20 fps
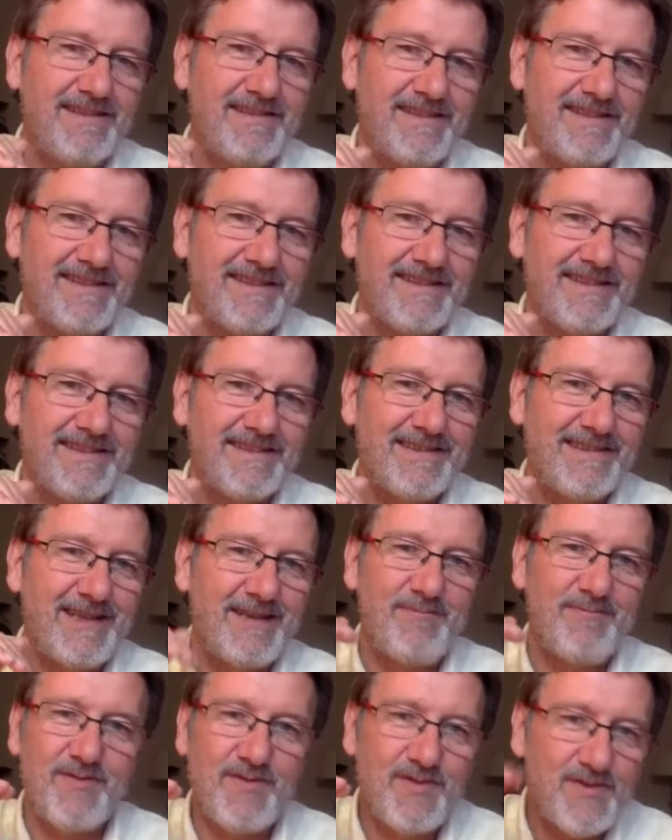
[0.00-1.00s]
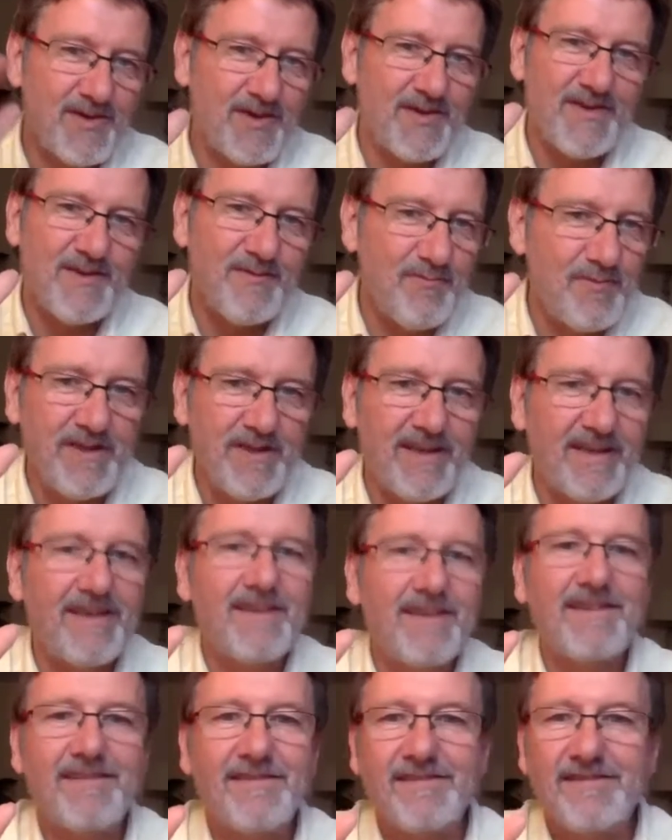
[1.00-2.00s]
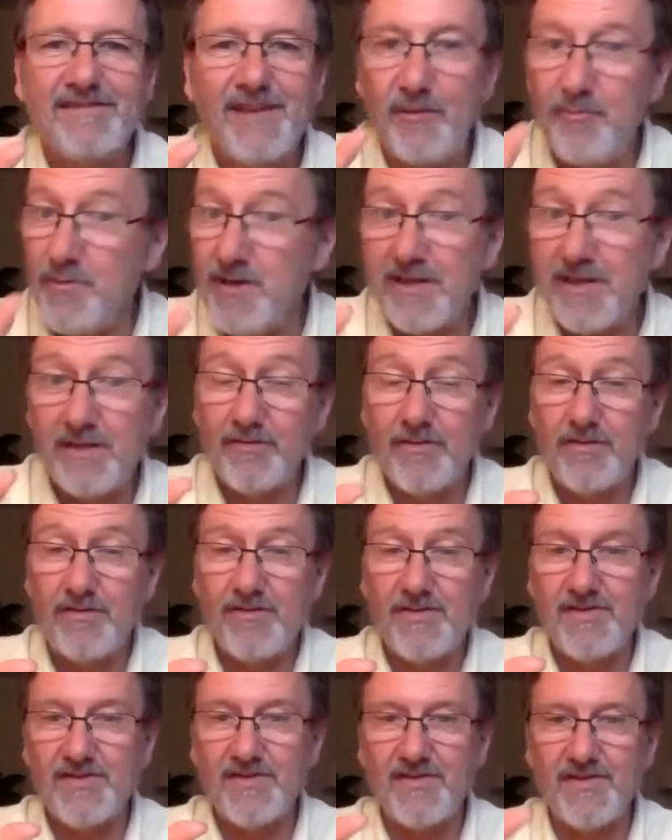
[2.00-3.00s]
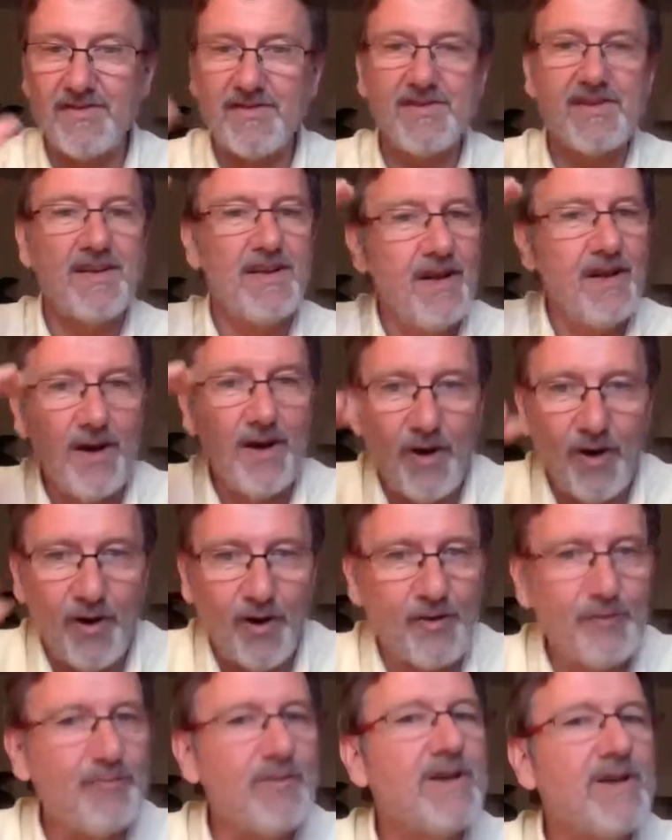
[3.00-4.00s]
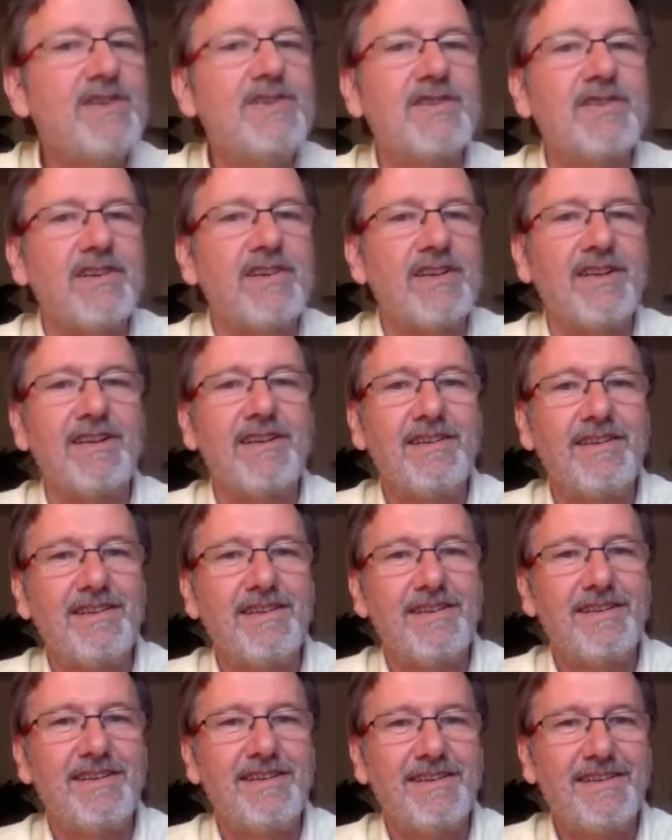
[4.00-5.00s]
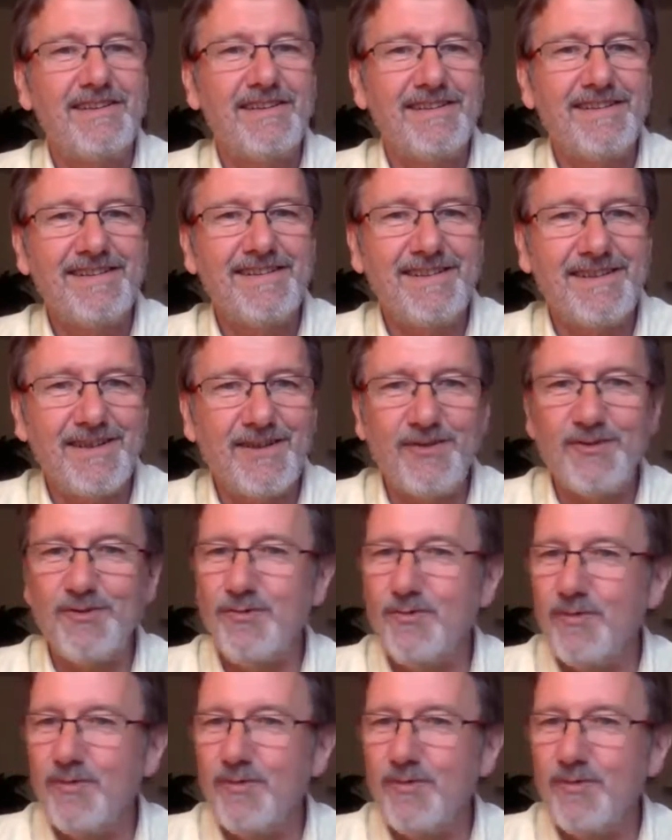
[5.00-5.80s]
You know, I'm just a being of consciousness on my journey. Yeah, no